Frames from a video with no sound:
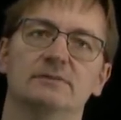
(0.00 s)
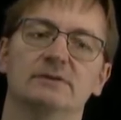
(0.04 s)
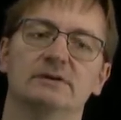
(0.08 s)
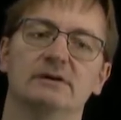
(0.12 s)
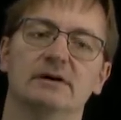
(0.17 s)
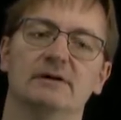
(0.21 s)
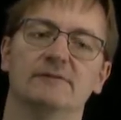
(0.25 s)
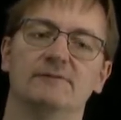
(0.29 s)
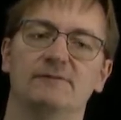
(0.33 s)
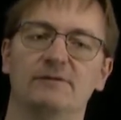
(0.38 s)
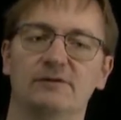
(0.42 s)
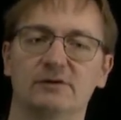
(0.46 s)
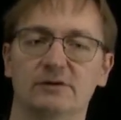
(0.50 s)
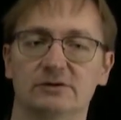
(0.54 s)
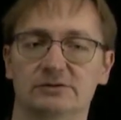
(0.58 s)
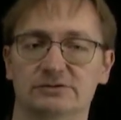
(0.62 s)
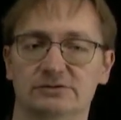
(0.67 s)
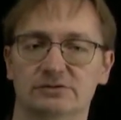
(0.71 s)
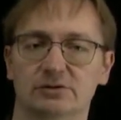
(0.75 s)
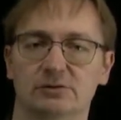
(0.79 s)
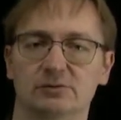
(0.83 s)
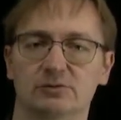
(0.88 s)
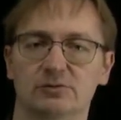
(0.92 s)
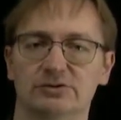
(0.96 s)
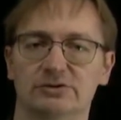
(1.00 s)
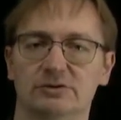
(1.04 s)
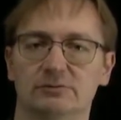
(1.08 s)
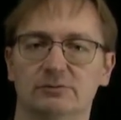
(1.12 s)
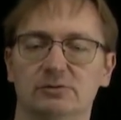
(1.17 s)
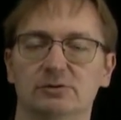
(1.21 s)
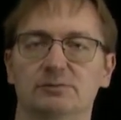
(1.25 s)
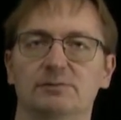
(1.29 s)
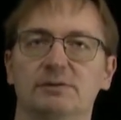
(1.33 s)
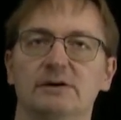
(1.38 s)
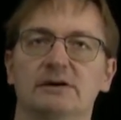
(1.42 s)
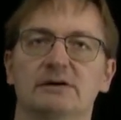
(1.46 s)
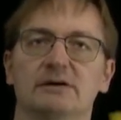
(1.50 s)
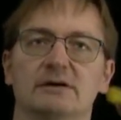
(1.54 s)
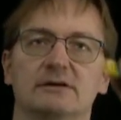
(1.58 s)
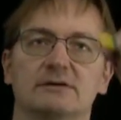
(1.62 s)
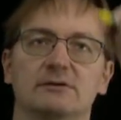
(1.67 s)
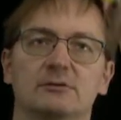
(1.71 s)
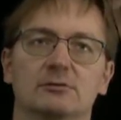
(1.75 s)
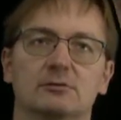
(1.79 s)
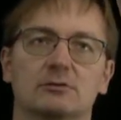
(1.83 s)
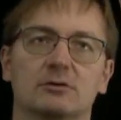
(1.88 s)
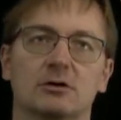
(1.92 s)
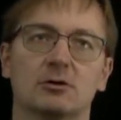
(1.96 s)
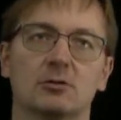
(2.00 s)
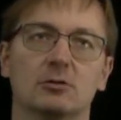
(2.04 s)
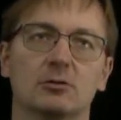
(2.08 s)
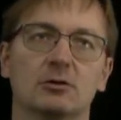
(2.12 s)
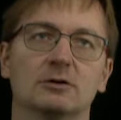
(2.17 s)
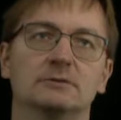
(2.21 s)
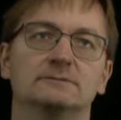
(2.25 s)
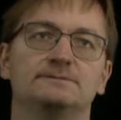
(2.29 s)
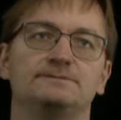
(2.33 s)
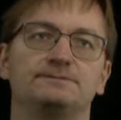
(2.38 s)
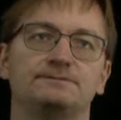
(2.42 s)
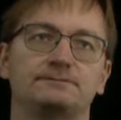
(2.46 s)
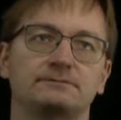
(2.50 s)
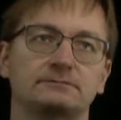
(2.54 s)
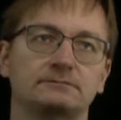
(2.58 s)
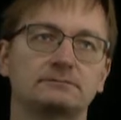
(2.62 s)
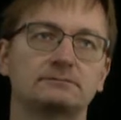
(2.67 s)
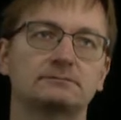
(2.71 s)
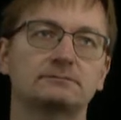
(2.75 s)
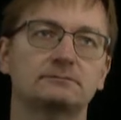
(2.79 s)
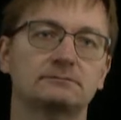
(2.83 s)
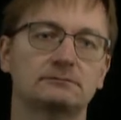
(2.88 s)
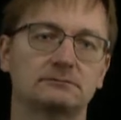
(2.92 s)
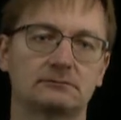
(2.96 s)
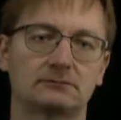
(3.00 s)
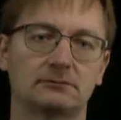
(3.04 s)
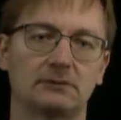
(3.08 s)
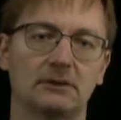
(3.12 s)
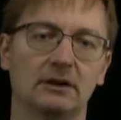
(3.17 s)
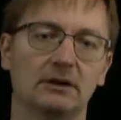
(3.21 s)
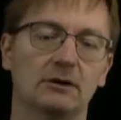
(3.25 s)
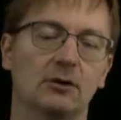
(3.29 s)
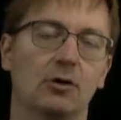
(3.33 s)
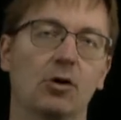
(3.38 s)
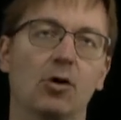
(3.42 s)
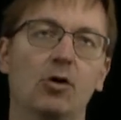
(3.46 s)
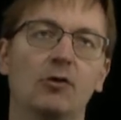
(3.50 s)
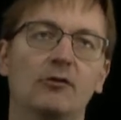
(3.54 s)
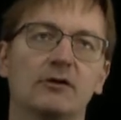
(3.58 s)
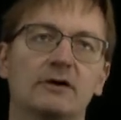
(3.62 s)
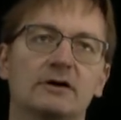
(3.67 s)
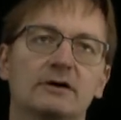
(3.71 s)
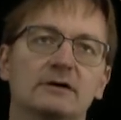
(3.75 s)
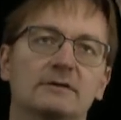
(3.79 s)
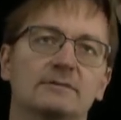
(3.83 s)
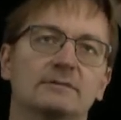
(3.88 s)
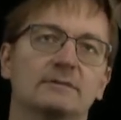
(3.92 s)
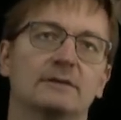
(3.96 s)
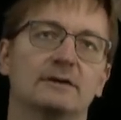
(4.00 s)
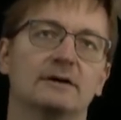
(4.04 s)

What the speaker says: the first solution would be that you go over